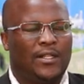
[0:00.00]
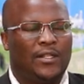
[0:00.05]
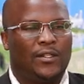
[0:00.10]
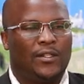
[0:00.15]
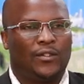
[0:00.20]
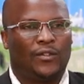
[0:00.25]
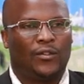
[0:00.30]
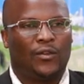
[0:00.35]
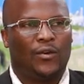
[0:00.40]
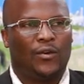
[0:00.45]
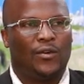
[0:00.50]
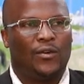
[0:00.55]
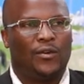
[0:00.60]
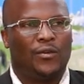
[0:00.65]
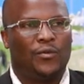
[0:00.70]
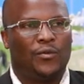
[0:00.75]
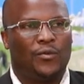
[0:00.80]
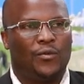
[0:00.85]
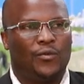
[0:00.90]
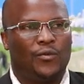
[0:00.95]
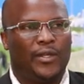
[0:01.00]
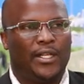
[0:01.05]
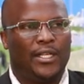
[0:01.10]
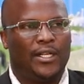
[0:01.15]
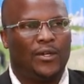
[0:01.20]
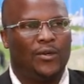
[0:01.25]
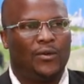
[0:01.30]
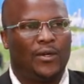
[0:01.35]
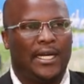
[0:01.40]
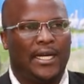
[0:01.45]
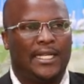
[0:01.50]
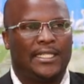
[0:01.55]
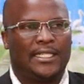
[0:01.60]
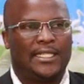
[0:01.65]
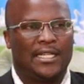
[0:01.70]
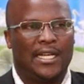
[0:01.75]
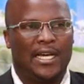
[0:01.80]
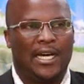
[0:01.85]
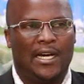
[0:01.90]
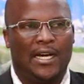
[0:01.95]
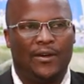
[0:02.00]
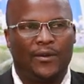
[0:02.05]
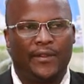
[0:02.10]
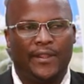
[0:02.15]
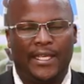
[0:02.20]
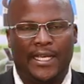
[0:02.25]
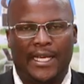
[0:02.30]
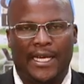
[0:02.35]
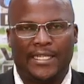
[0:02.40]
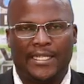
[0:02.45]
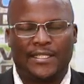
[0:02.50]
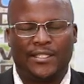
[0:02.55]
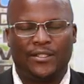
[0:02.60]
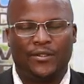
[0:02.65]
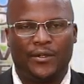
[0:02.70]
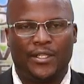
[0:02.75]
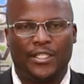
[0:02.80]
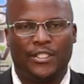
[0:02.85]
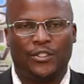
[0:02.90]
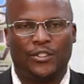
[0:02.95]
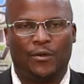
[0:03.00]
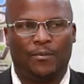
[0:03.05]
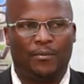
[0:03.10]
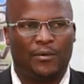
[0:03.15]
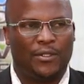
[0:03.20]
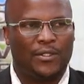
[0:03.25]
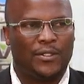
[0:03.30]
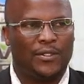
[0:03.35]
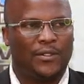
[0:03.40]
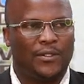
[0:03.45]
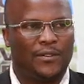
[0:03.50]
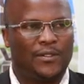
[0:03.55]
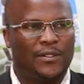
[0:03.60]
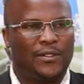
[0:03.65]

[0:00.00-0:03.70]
So we look at now the RCoE Geoportal.